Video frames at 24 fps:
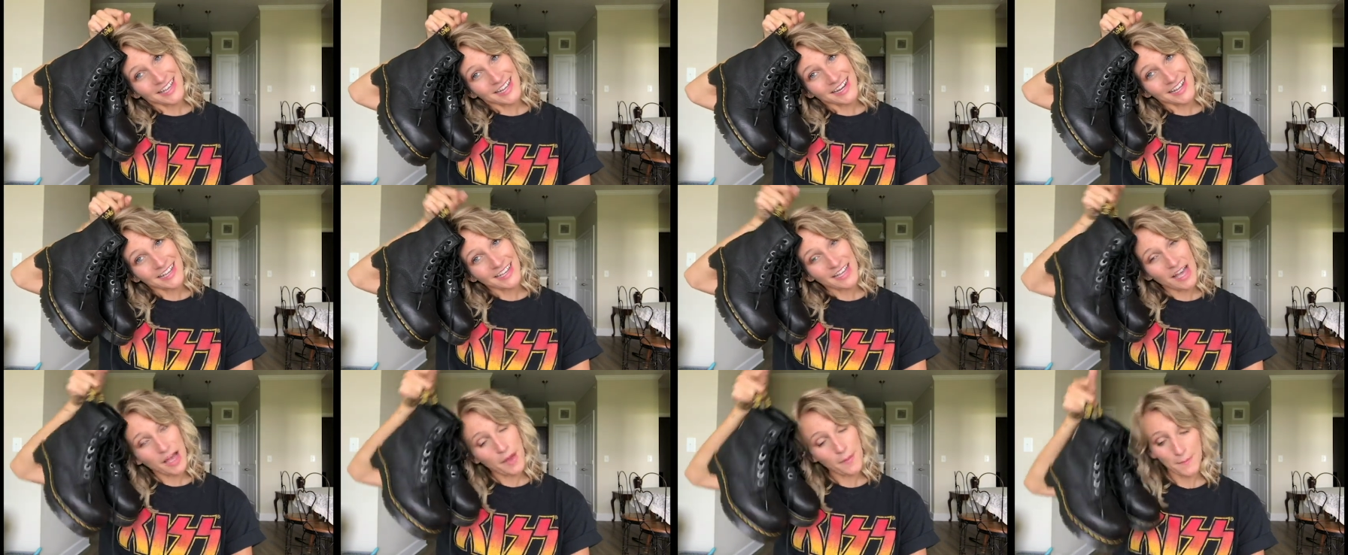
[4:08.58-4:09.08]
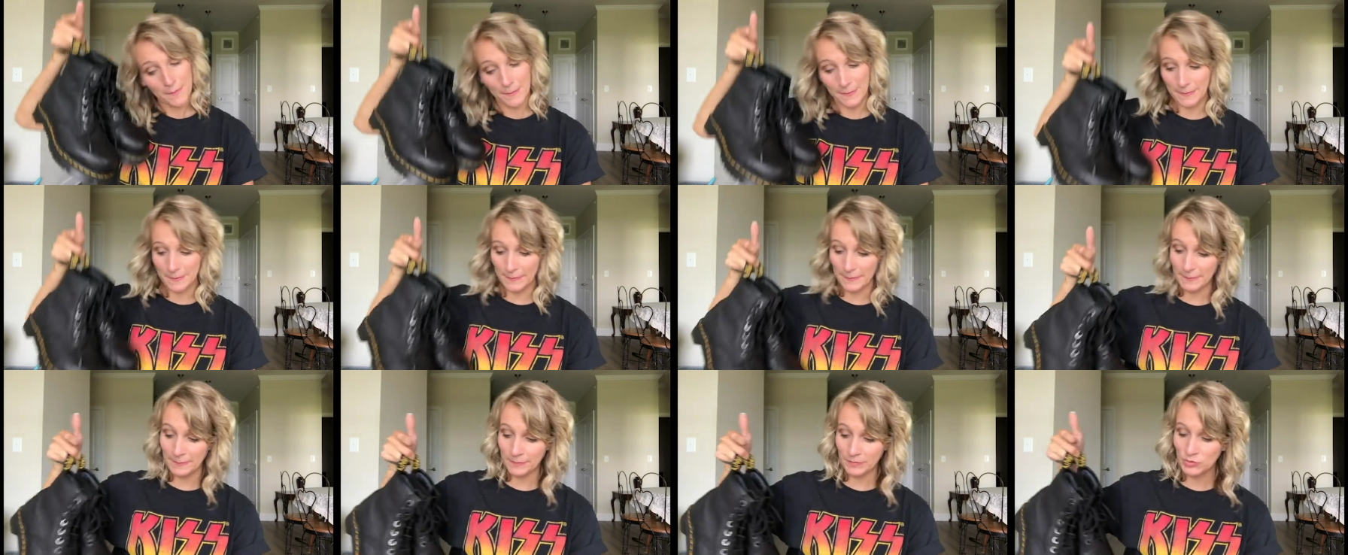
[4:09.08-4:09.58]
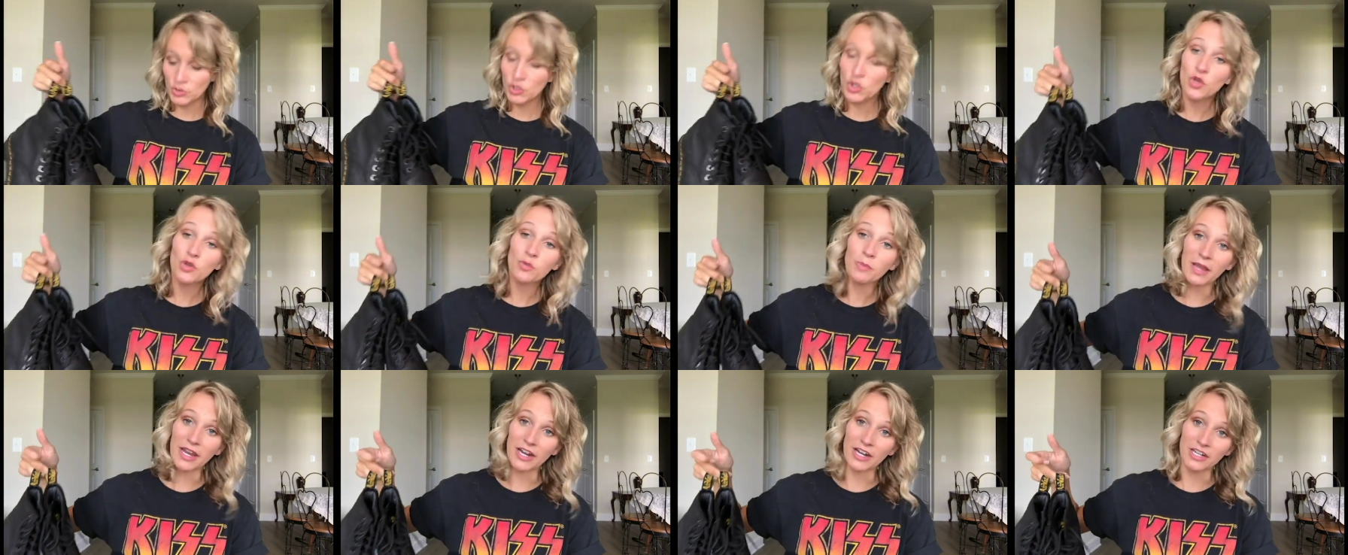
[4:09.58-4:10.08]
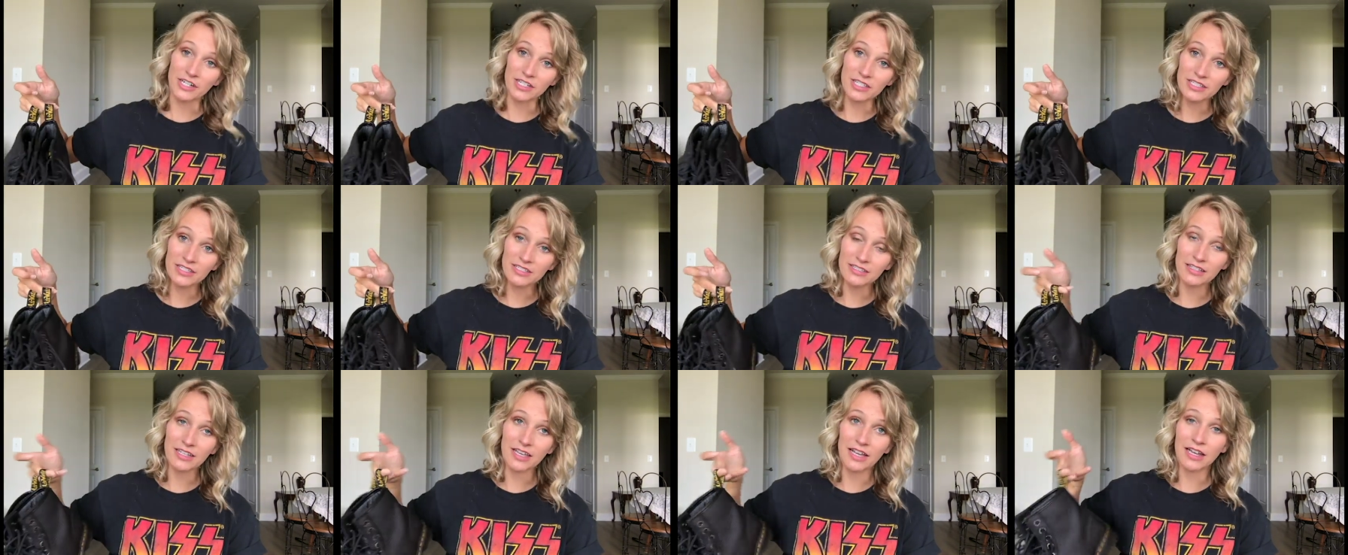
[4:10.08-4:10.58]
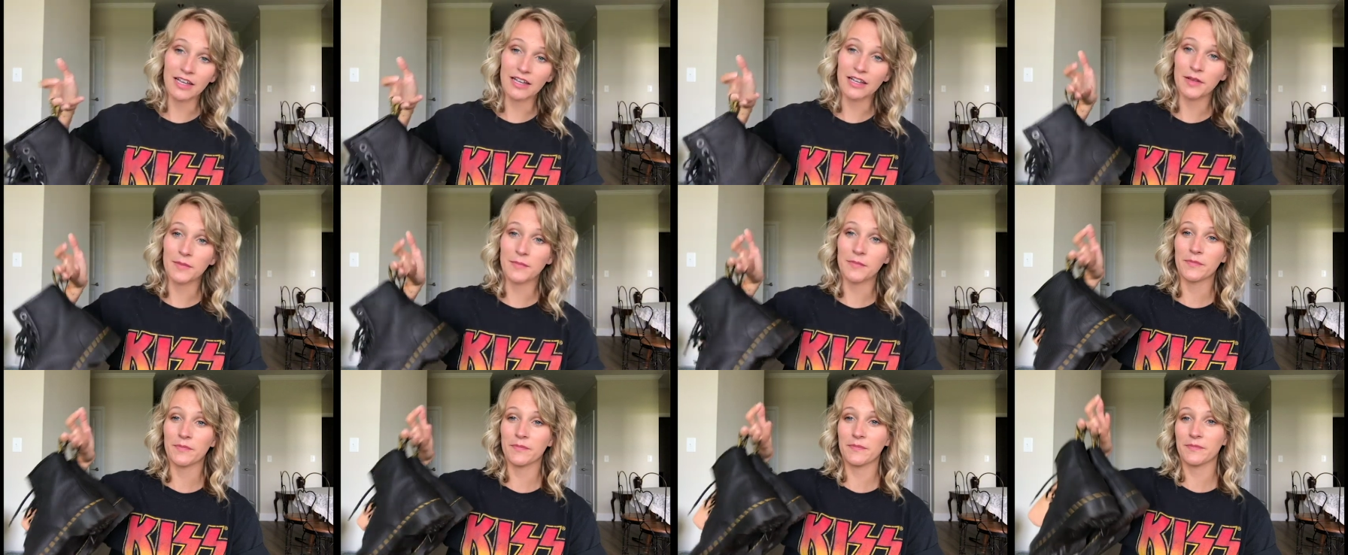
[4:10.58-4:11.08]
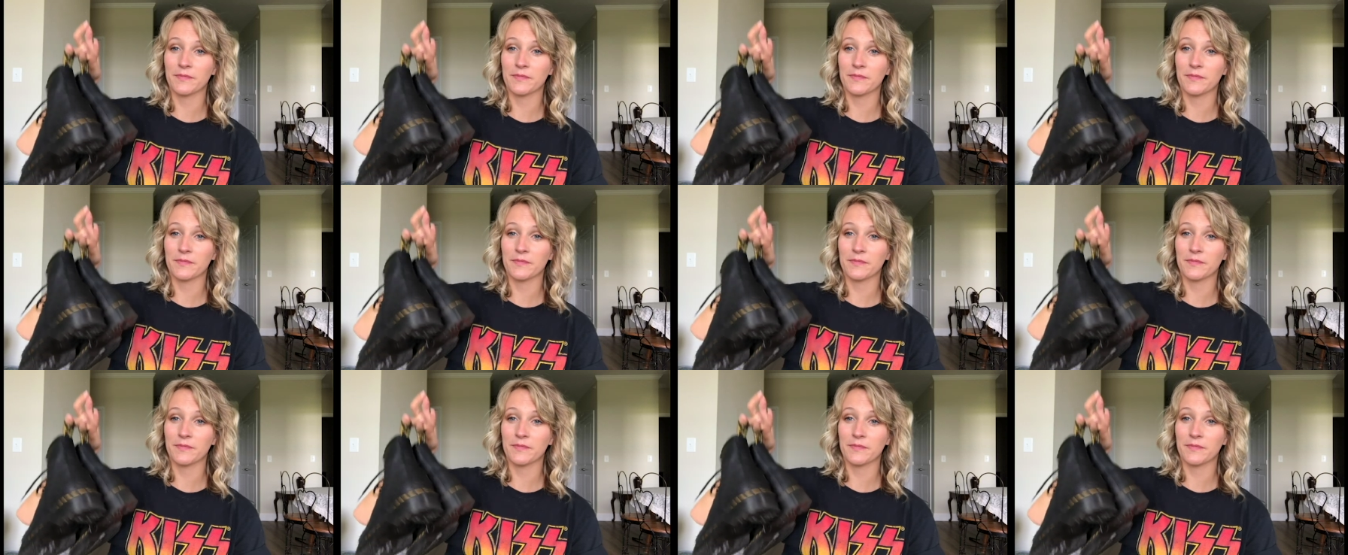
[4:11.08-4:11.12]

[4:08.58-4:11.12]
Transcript: and I got two pairs. Um,